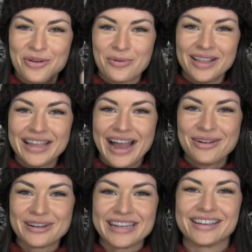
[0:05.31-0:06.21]
Well,
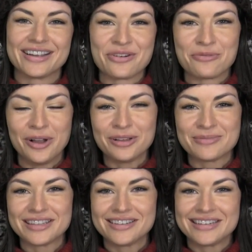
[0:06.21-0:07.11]
howdy! Welcome
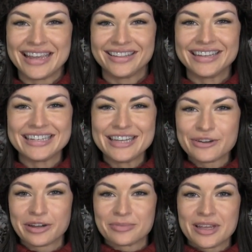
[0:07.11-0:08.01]
to the Daily
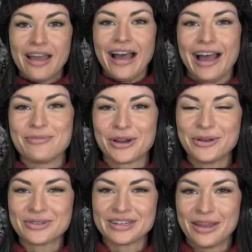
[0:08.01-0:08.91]
Decrypt. I'm your
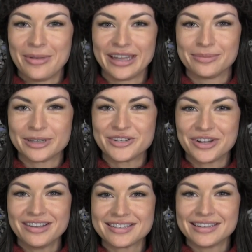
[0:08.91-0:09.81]
host, Amanda B.
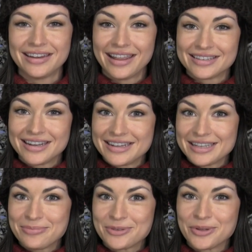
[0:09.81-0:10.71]
Johnson, and today's
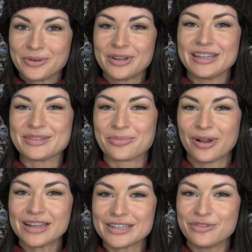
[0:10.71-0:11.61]
episode is
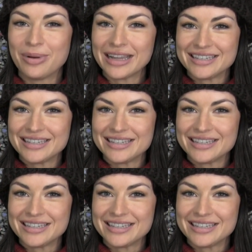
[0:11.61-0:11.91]
brought to you by